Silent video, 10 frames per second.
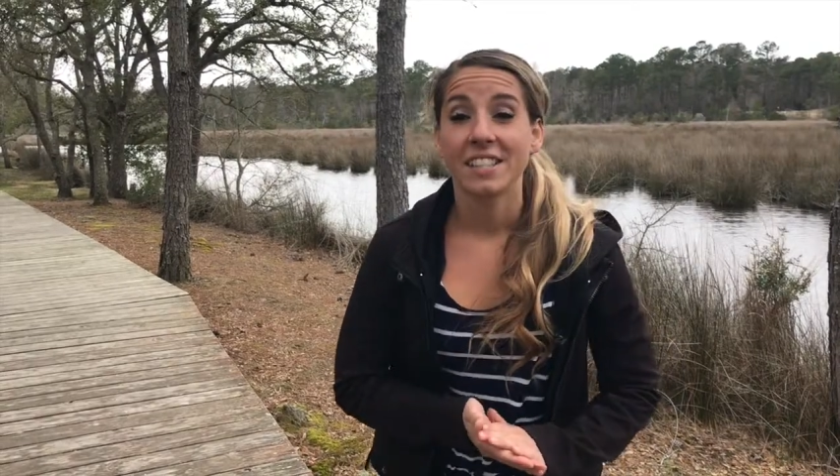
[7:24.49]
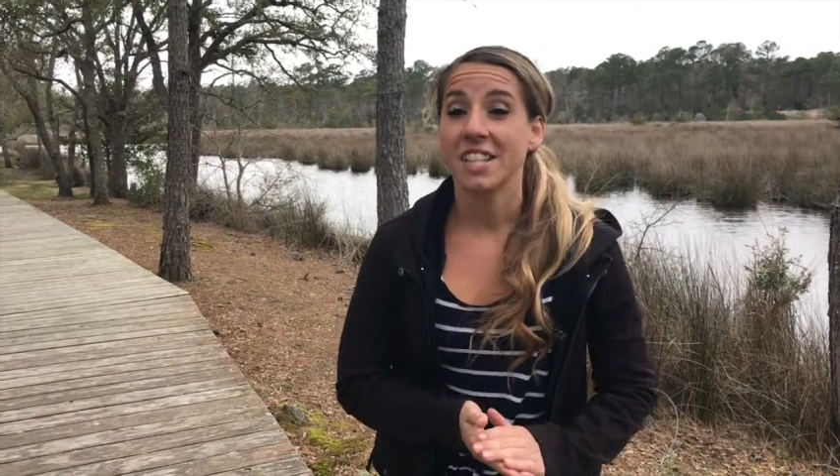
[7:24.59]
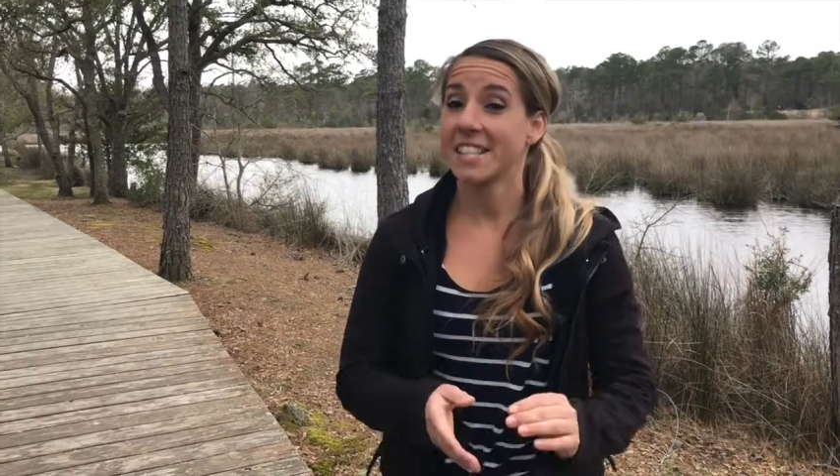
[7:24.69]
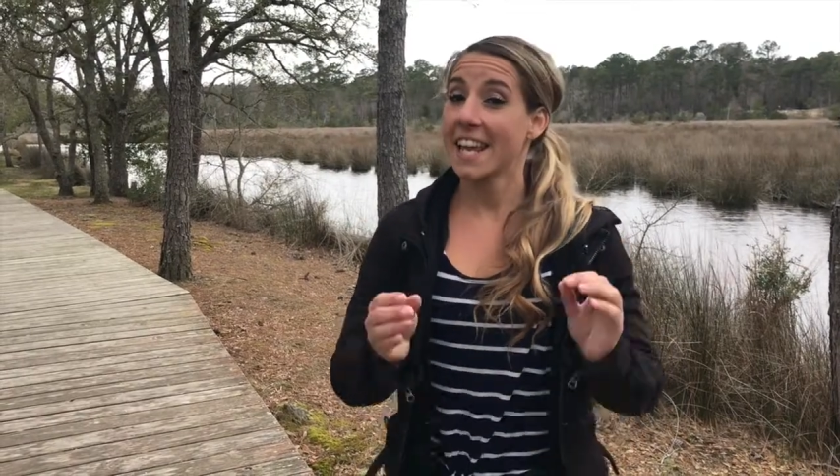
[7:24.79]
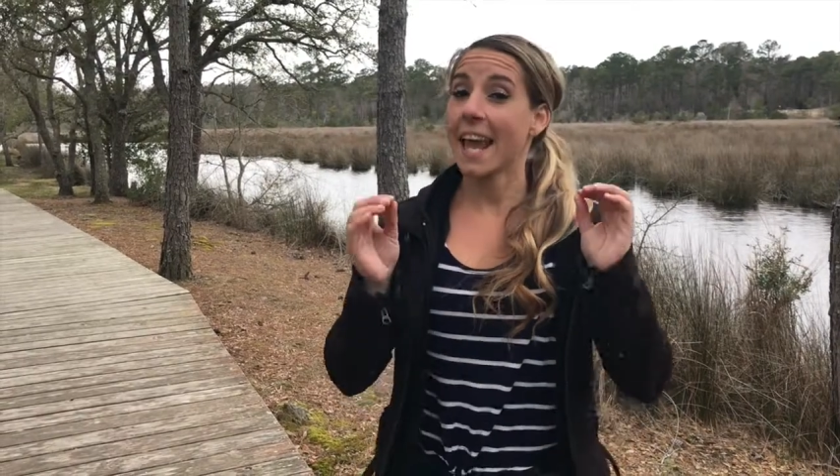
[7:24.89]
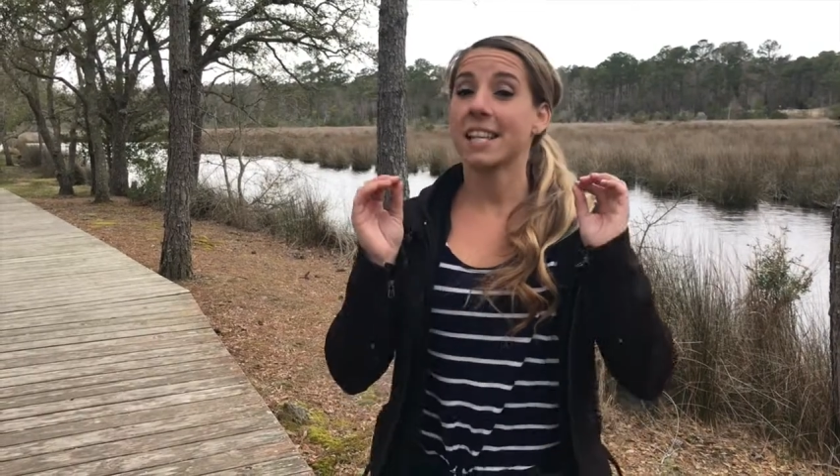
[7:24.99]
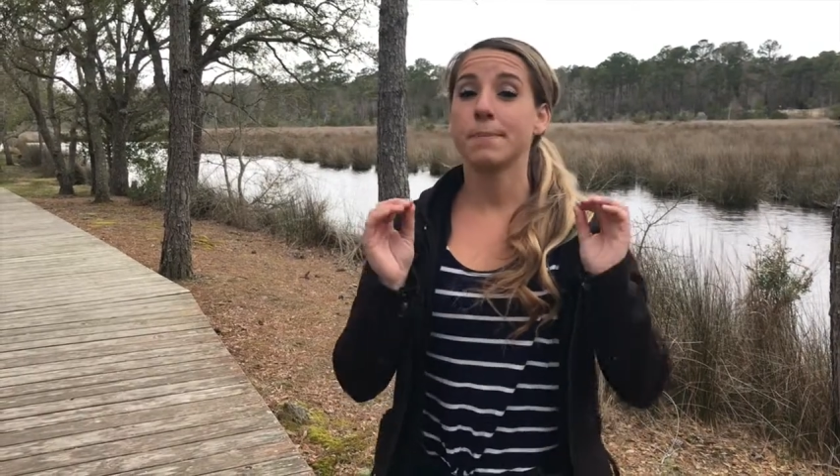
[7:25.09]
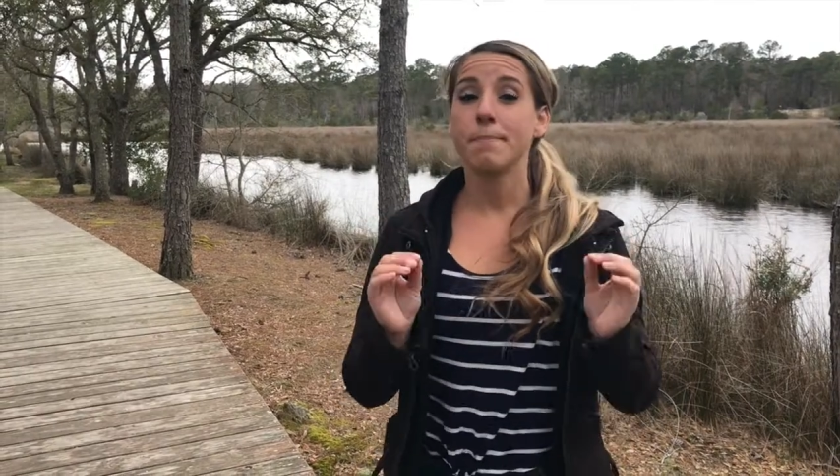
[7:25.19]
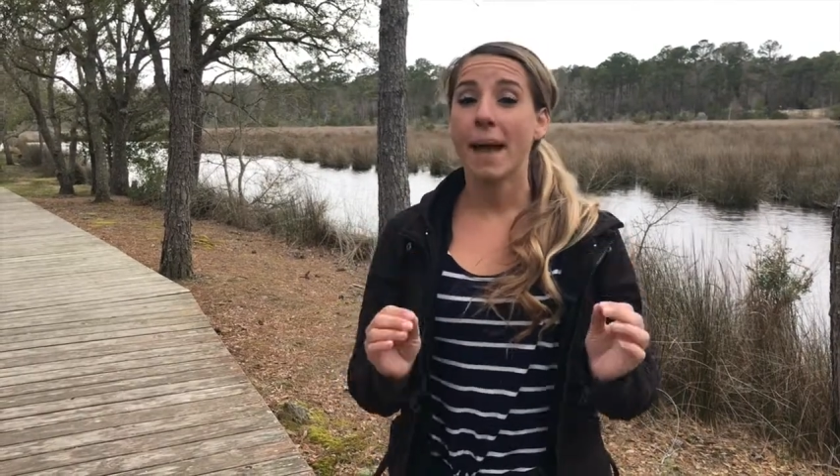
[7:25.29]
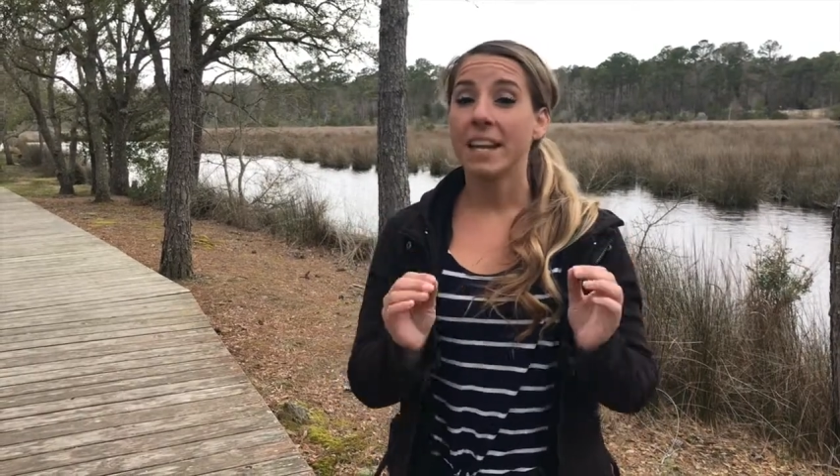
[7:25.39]
to take as
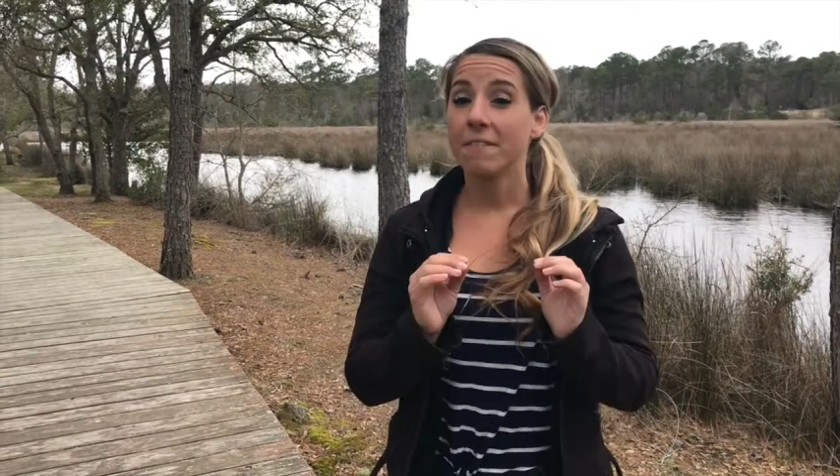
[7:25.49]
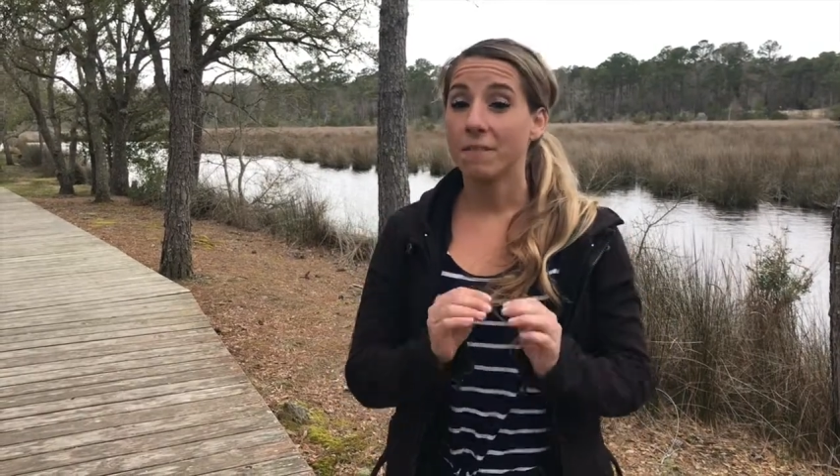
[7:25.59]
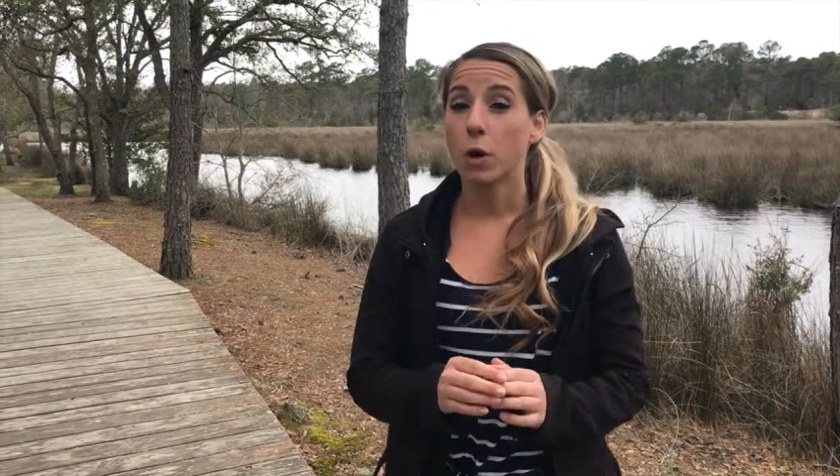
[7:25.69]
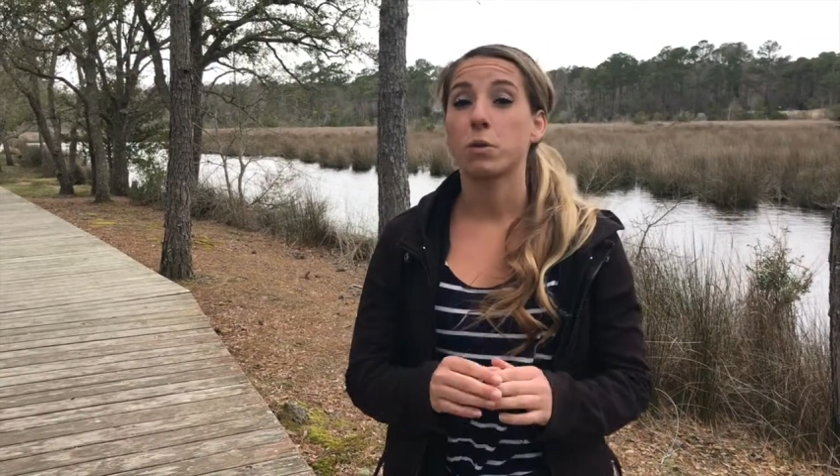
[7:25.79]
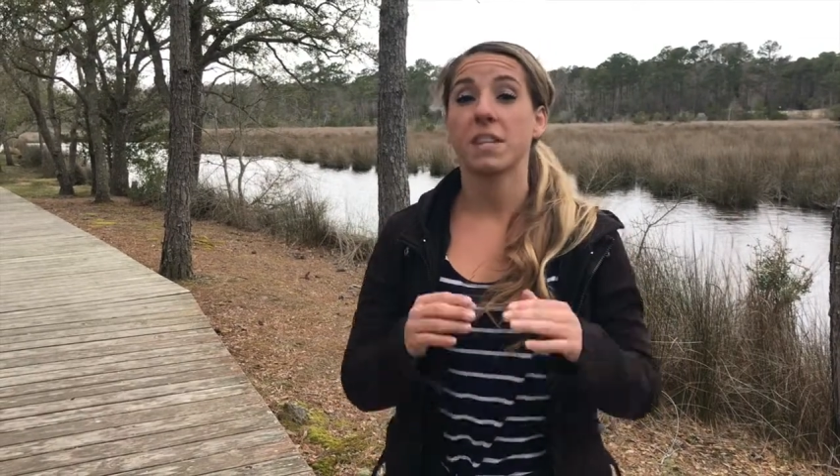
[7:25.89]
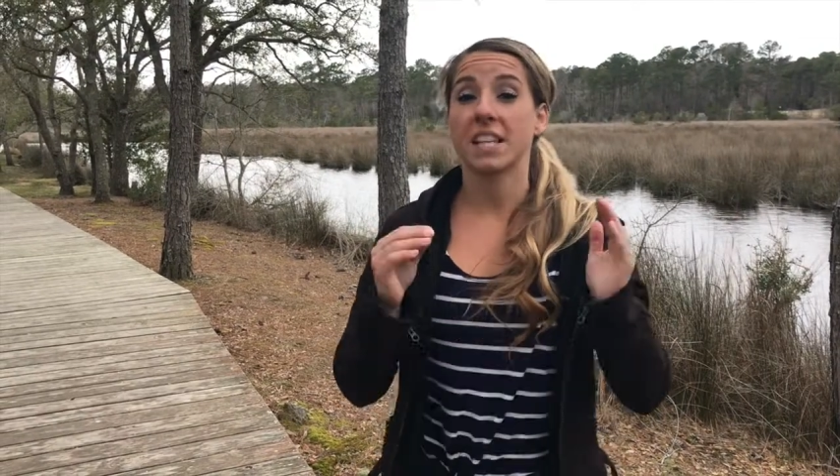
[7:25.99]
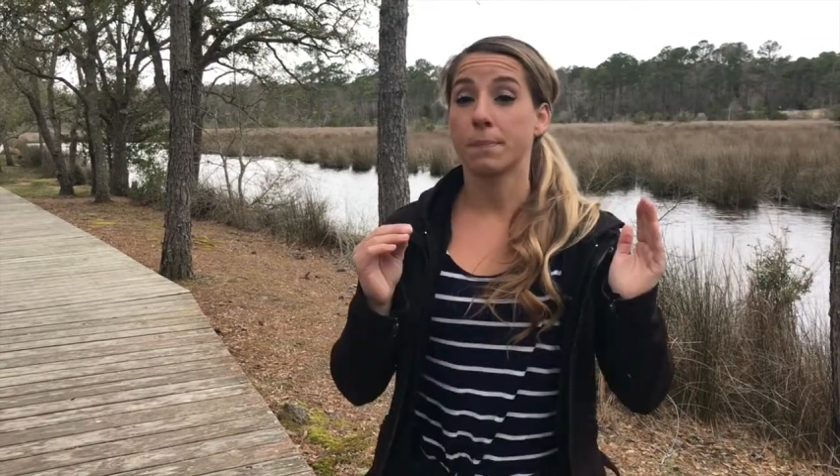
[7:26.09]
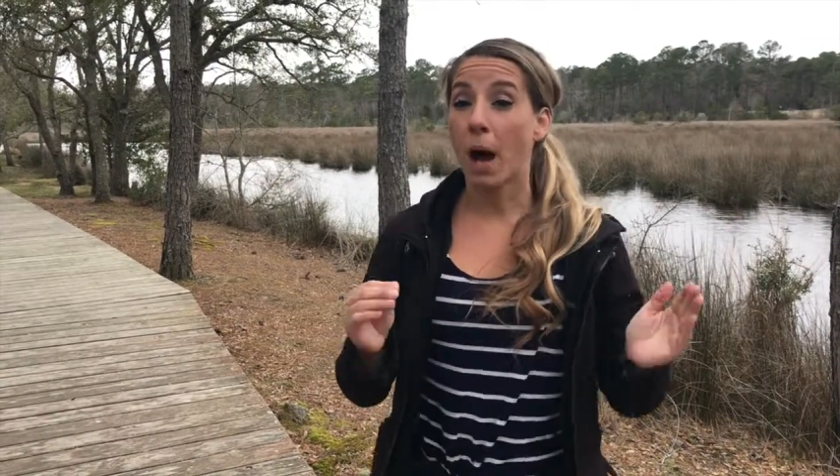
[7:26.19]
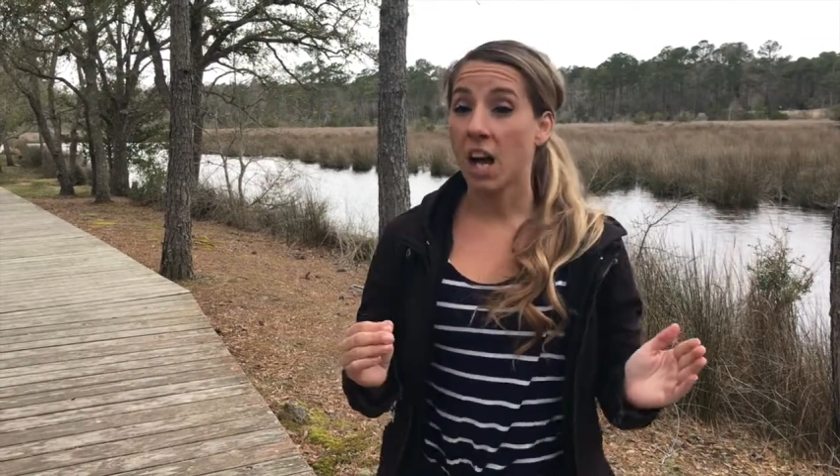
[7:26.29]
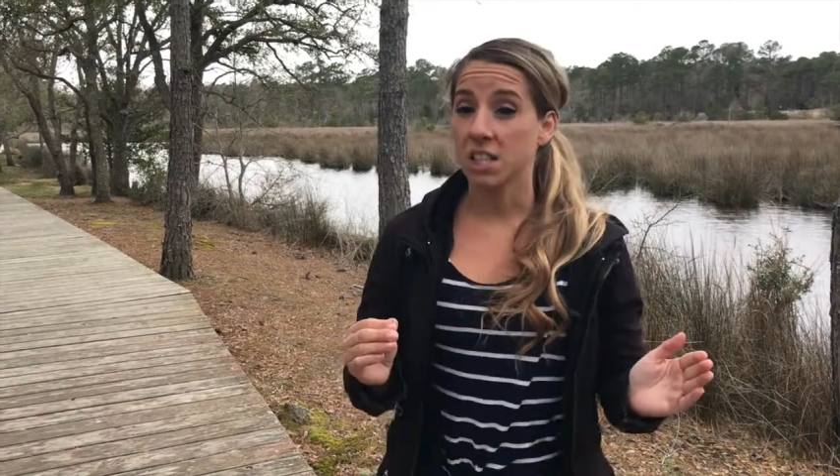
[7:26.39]
many photos as
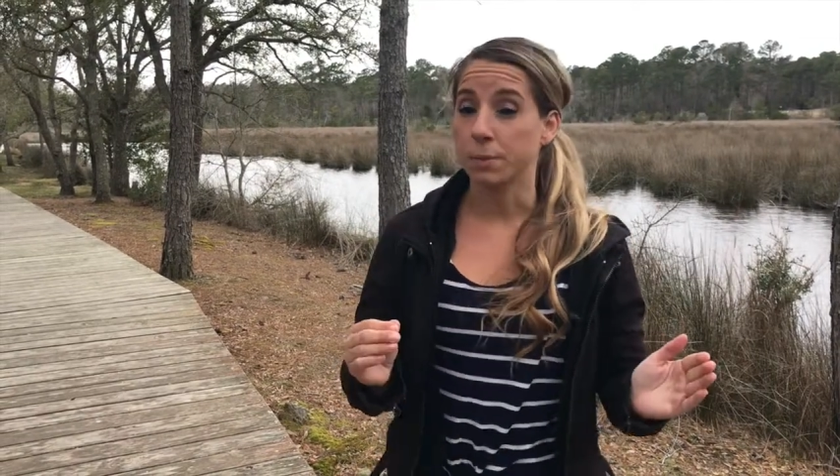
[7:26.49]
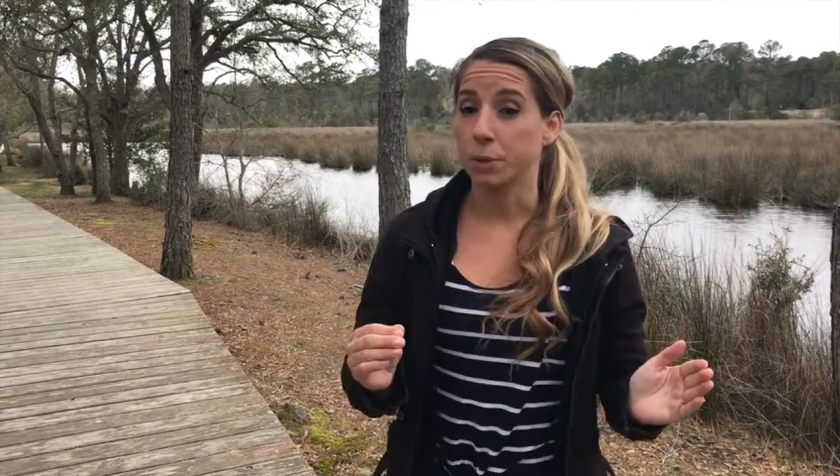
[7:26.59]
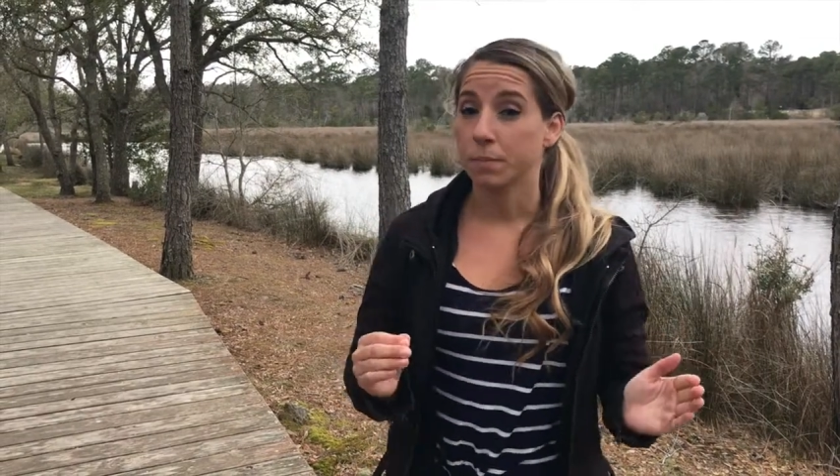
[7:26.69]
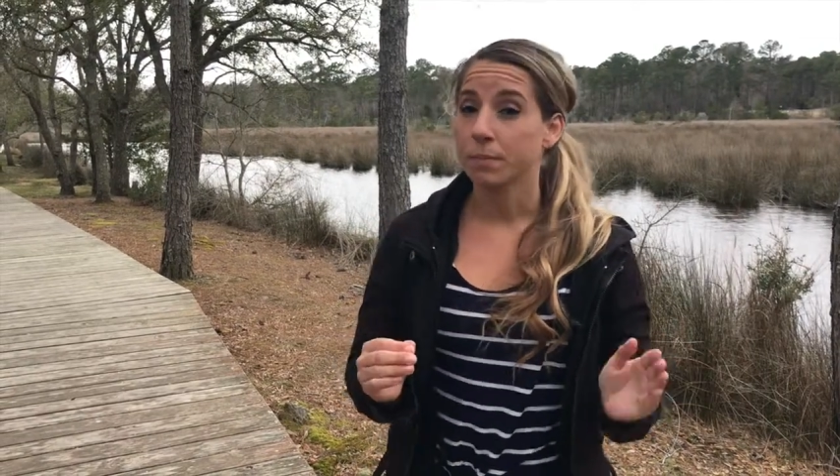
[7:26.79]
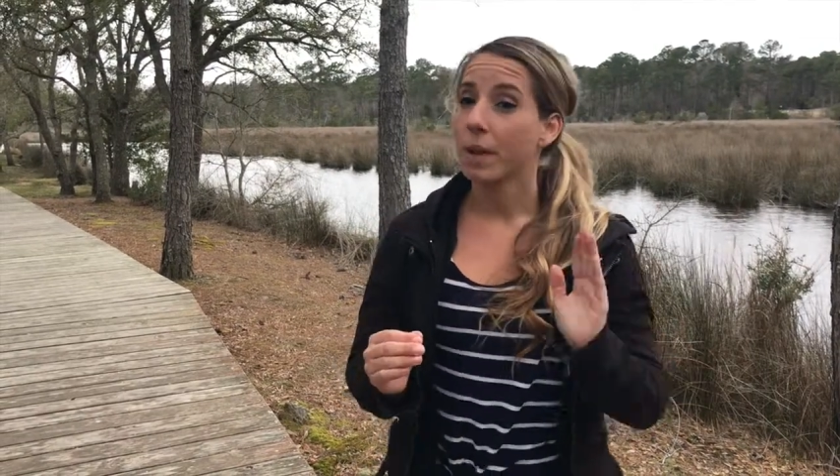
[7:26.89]
possible